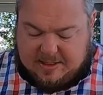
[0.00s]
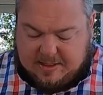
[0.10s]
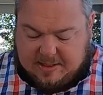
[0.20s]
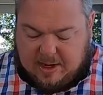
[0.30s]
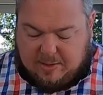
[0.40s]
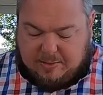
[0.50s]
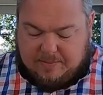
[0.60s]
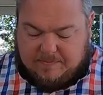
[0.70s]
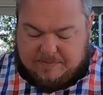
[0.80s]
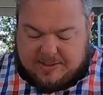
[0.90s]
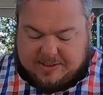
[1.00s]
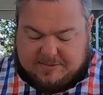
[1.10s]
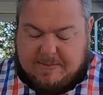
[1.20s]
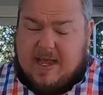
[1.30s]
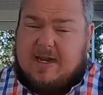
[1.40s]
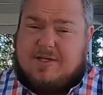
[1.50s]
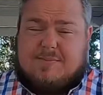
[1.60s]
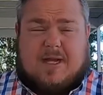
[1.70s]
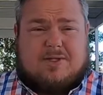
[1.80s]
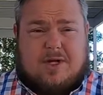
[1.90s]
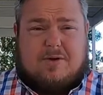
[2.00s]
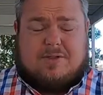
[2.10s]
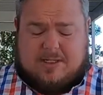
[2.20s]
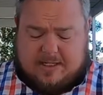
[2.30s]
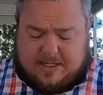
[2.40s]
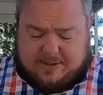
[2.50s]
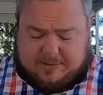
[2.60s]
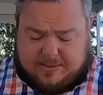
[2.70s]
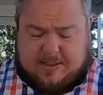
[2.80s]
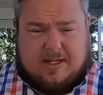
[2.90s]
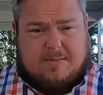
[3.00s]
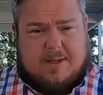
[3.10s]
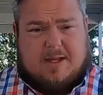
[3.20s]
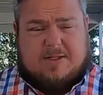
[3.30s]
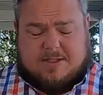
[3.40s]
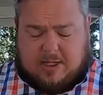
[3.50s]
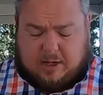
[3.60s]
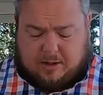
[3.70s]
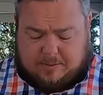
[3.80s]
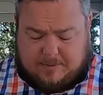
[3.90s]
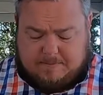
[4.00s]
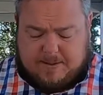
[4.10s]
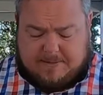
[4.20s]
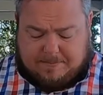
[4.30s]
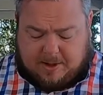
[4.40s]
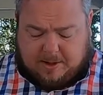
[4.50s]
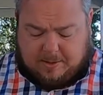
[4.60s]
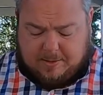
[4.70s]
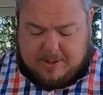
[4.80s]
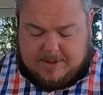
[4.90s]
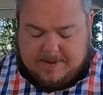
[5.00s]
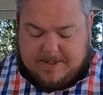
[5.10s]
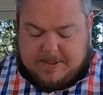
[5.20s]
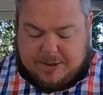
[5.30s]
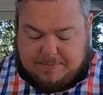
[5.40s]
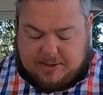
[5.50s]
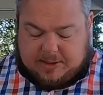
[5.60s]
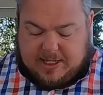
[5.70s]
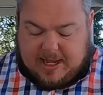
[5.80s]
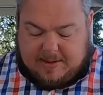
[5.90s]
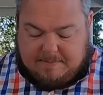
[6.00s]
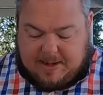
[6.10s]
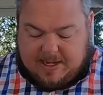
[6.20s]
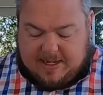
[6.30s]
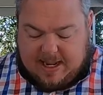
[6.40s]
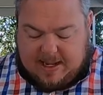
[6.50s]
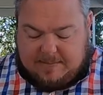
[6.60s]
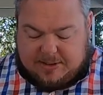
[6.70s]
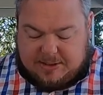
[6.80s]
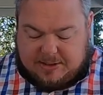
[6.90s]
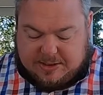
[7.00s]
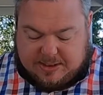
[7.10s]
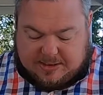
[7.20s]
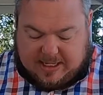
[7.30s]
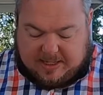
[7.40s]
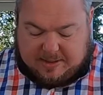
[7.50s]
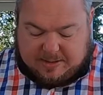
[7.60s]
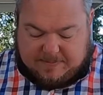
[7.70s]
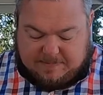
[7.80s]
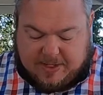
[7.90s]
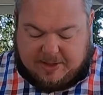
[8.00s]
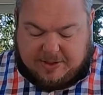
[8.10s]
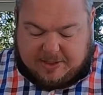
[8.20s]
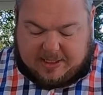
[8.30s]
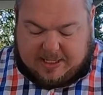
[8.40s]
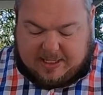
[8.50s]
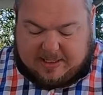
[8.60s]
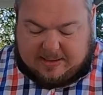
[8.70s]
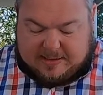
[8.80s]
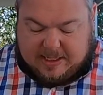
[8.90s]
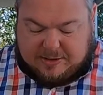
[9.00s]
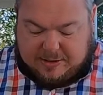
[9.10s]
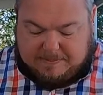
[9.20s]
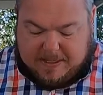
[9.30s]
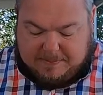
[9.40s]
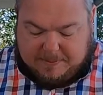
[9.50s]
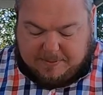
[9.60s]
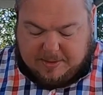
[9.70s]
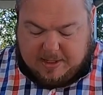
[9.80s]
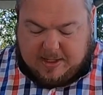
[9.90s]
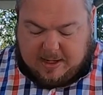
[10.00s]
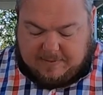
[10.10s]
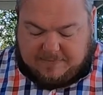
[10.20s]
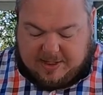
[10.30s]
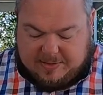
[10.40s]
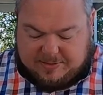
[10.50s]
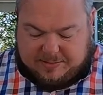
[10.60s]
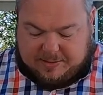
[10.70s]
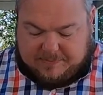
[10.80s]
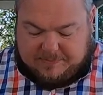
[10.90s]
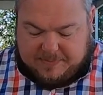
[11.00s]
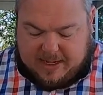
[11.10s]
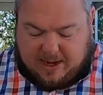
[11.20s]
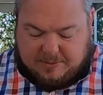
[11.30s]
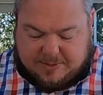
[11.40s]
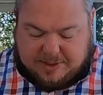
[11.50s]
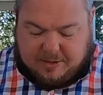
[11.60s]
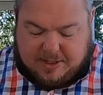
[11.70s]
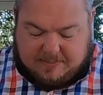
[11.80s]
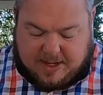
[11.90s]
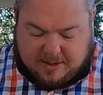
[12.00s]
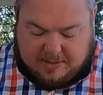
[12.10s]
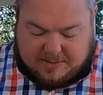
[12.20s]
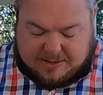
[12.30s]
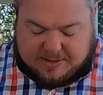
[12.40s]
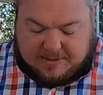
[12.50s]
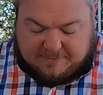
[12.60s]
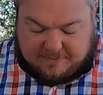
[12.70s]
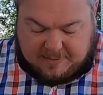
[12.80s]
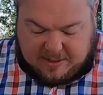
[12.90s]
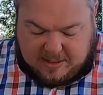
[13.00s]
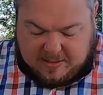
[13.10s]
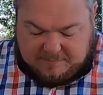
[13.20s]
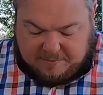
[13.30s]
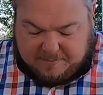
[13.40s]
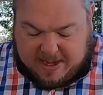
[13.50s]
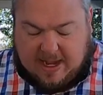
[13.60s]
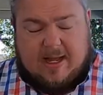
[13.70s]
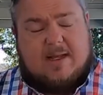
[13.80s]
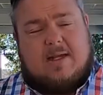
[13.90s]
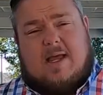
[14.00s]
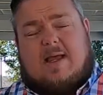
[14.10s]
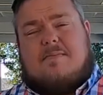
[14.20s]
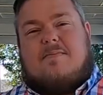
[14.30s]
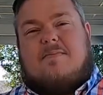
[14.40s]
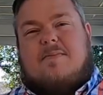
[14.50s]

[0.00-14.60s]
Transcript: Go, this man is my chosen instrument, that being Saul, being Paul, to proclaim my name to the Gentiles and their kings and to the people of Israel. I will show him how he must suffer for my name.